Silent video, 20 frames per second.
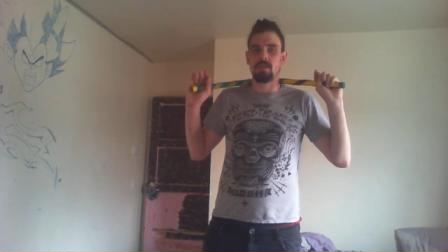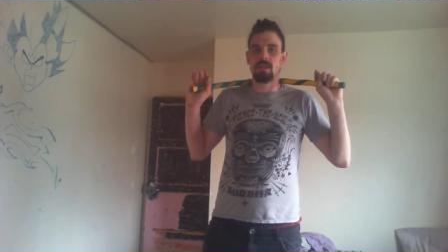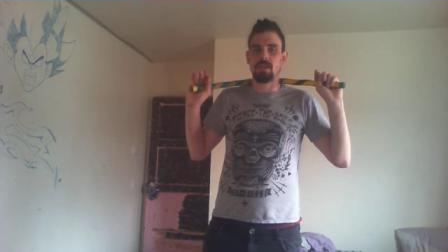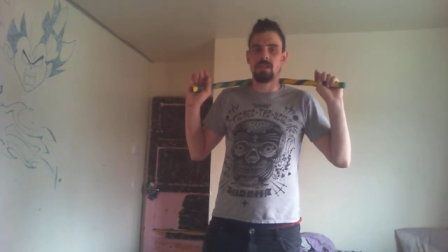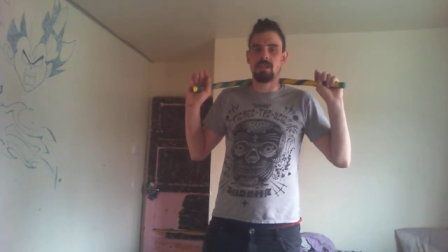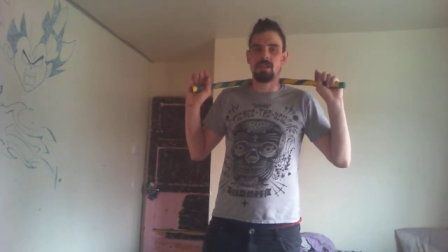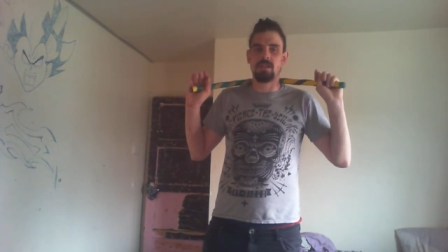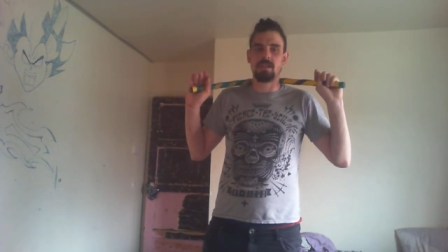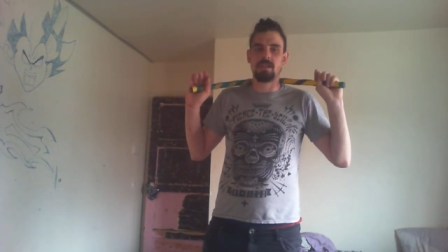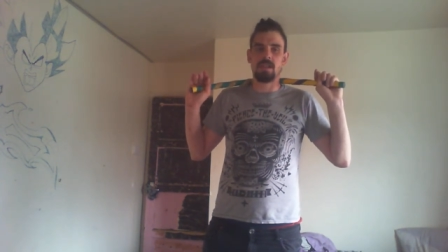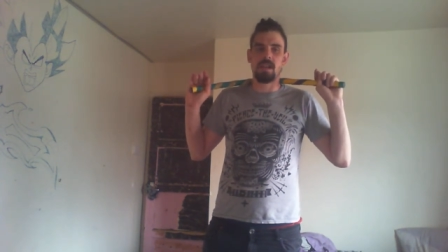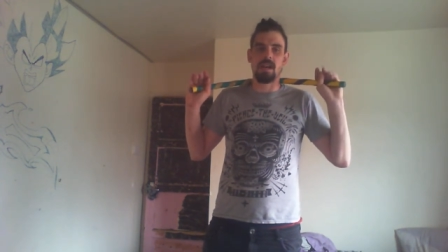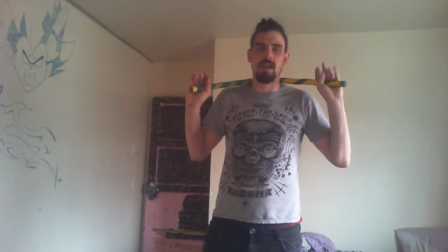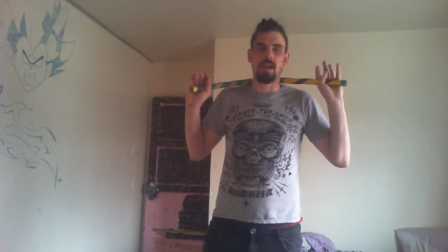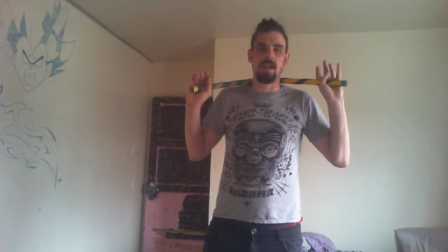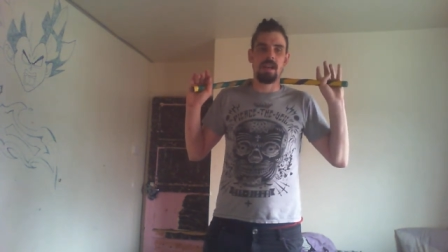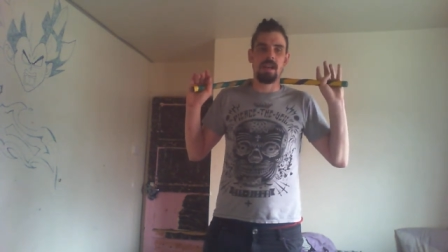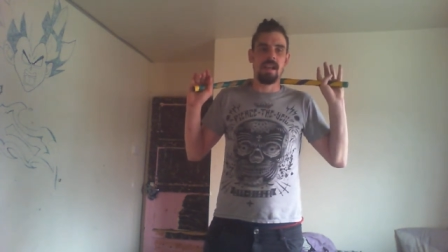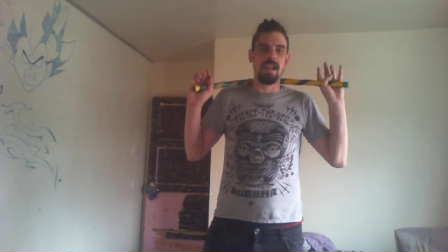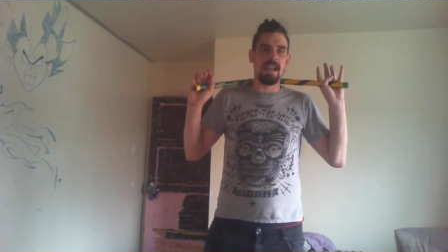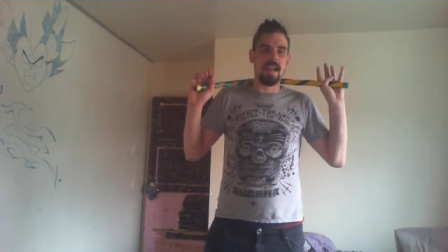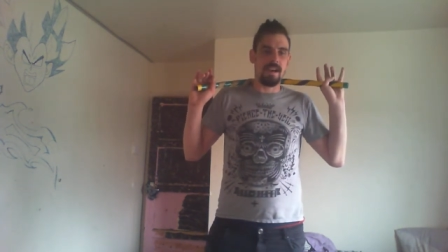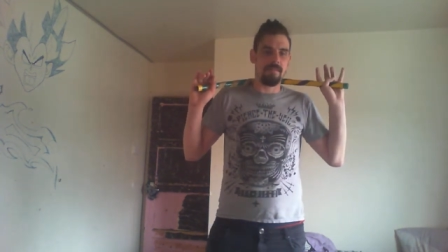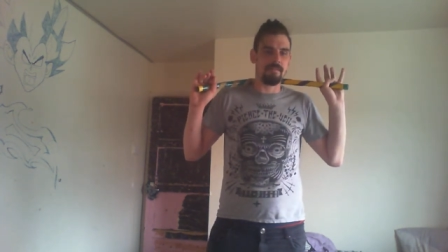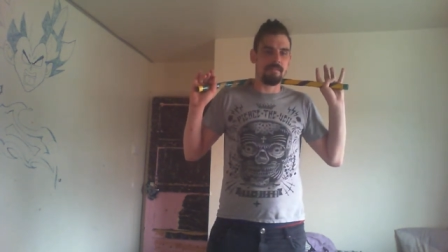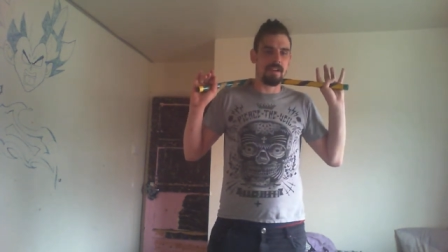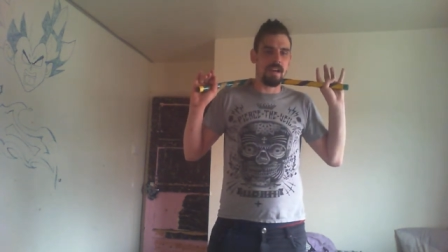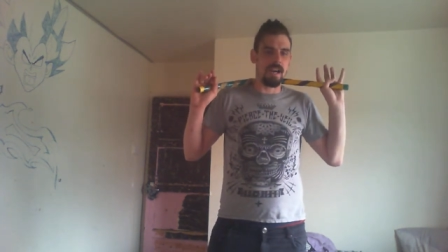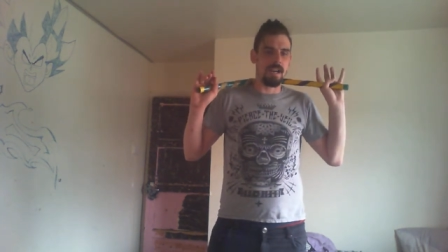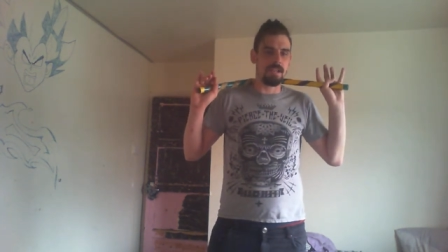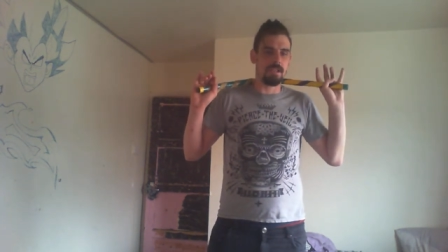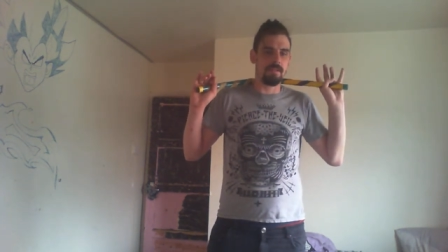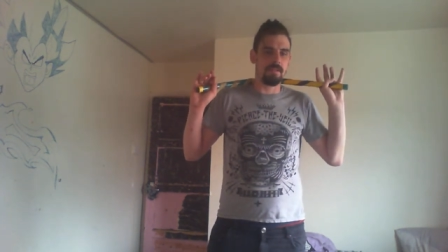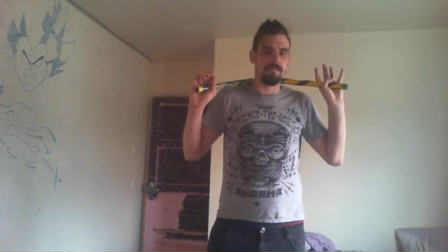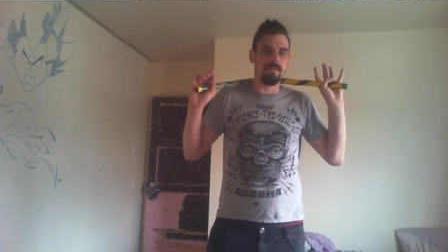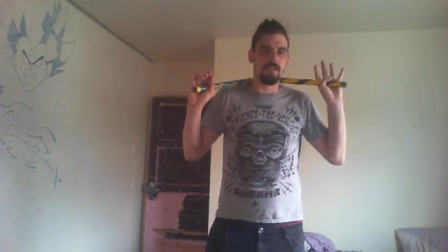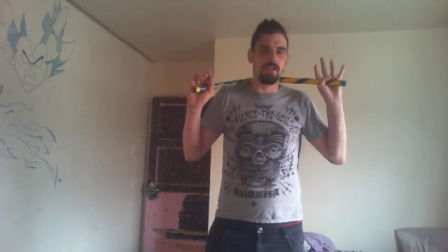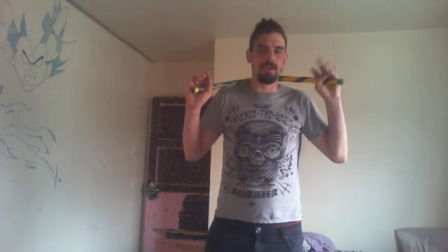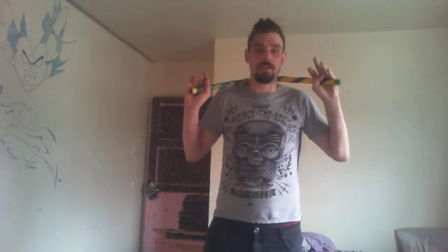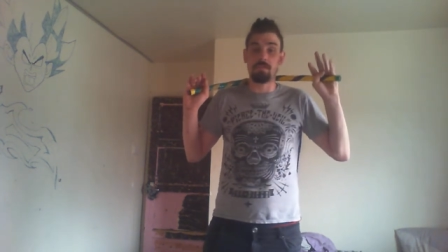this is our left-handed
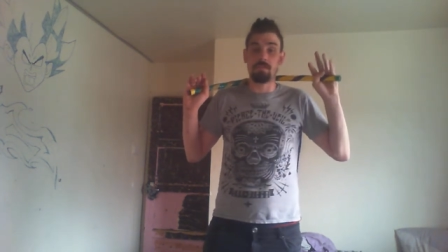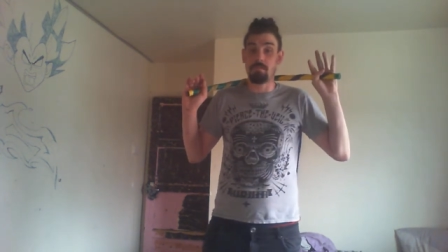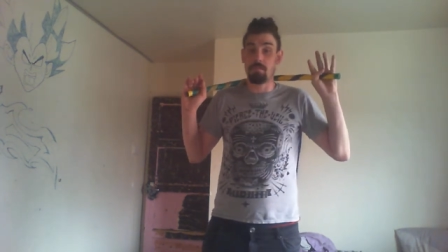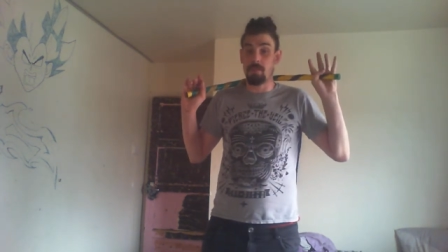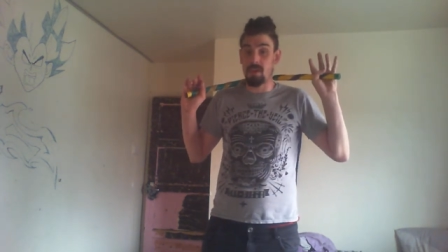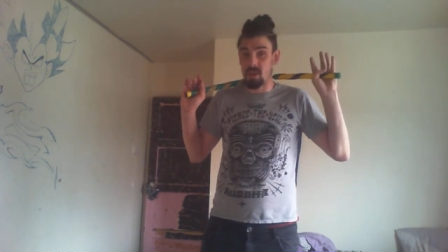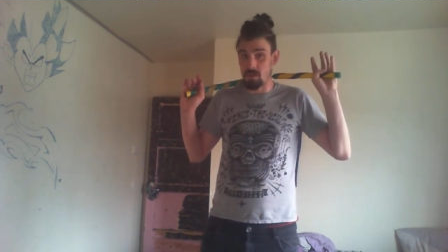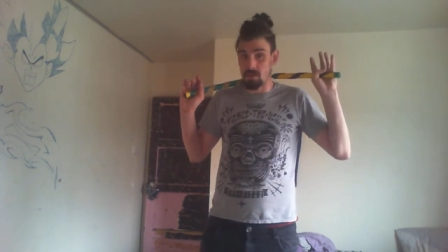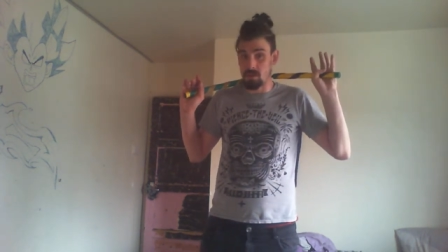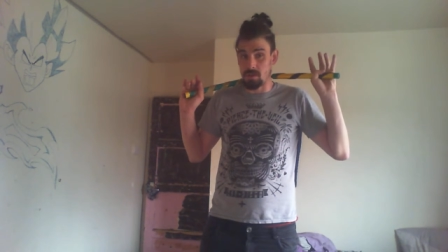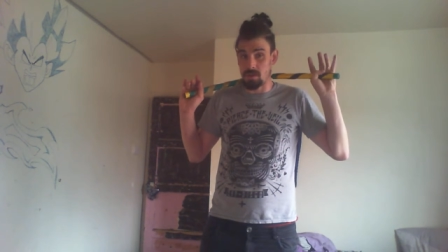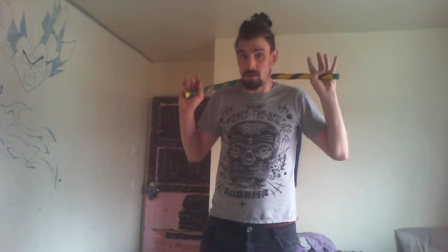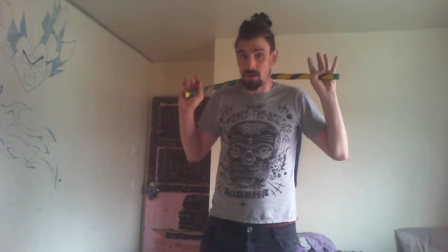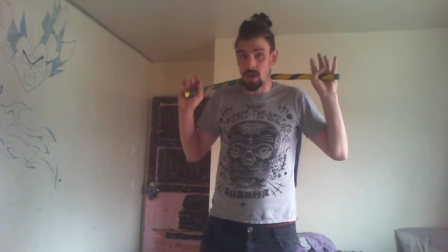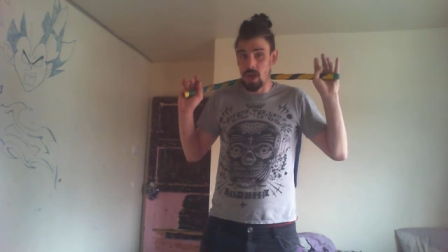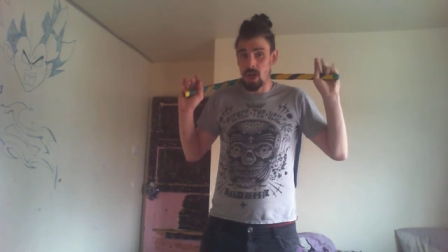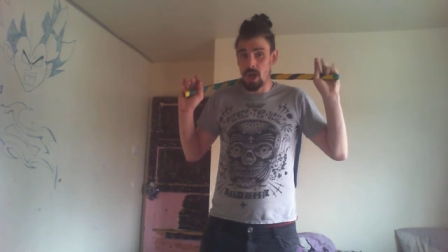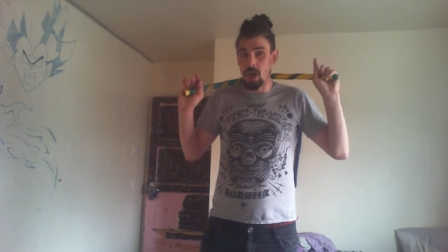version because